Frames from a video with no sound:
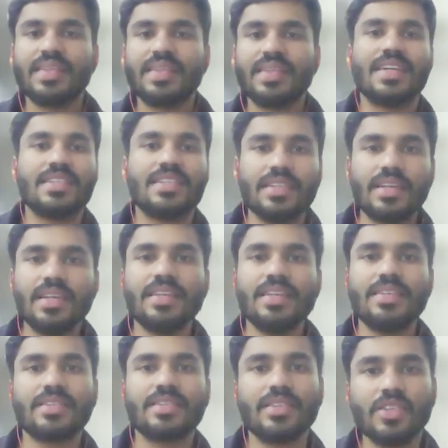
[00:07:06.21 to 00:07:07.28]
That's the
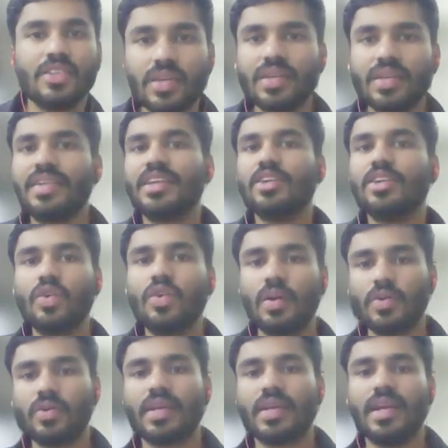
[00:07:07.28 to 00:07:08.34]
least. It can go up
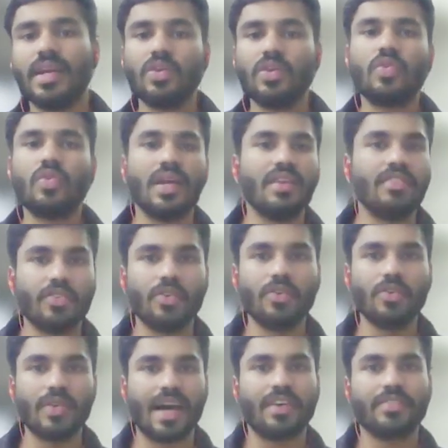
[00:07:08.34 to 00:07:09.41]
to 10 to 12 if
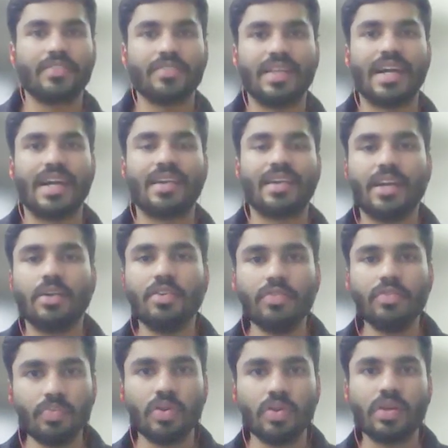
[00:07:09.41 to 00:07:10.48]
you have that kind of
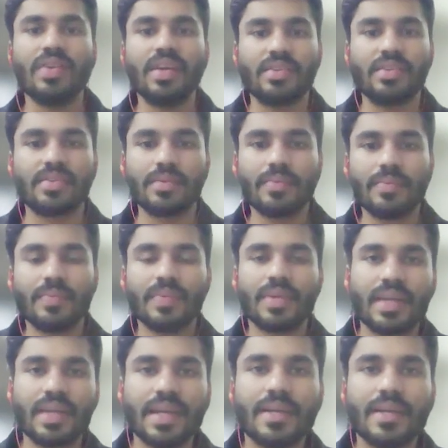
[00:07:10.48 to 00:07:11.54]
motivation,
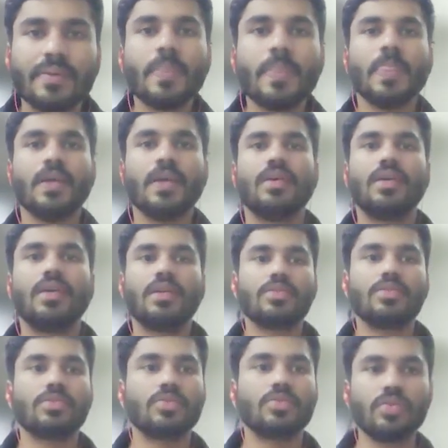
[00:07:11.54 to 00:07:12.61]
right?
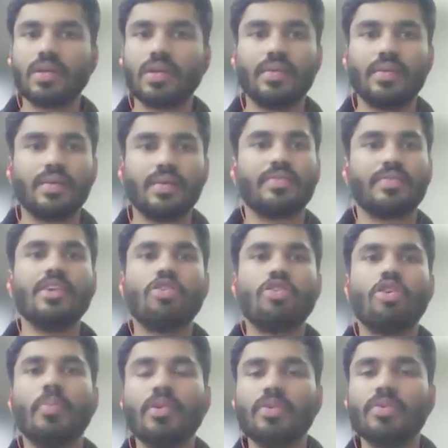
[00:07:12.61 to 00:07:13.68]
So a very
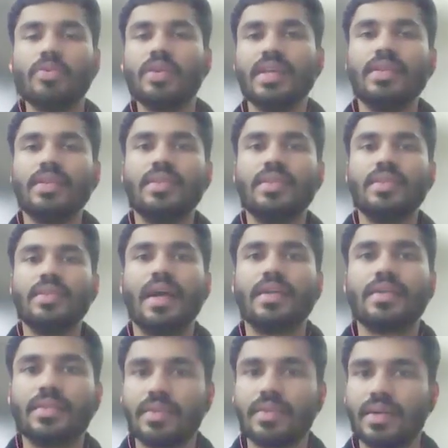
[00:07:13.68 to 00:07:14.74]
common routine
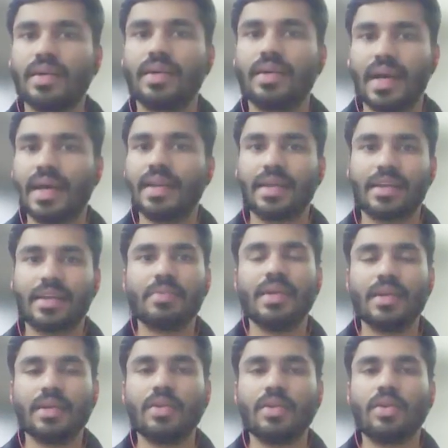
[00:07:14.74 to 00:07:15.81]
that I
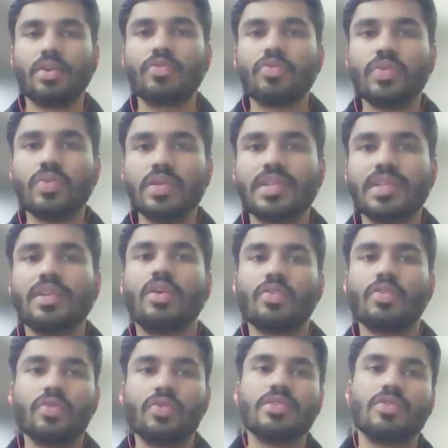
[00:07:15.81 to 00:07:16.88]
recommend a lot of students, and a lot
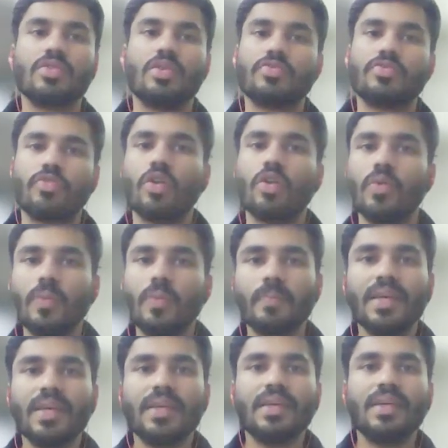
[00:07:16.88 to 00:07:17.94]
of students also follow.
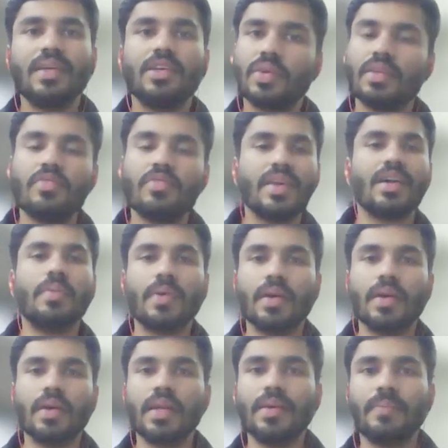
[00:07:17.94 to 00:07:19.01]
You can wake up
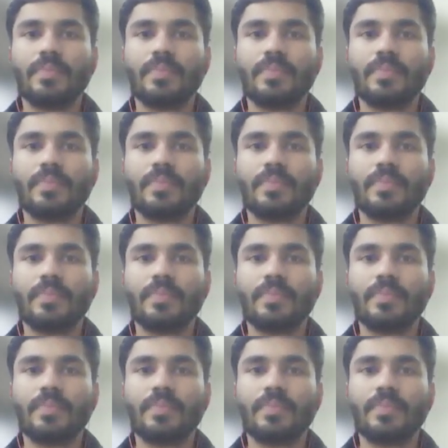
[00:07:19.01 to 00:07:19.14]
early.